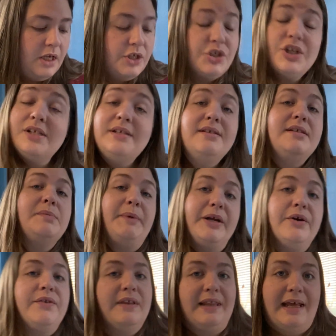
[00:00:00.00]
Justice is
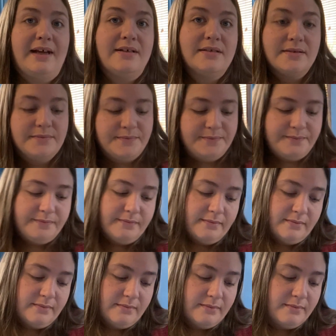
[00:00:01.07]
bigger than that.
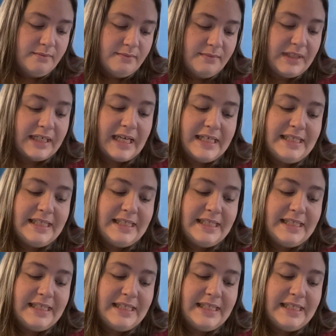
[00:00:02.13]
Like I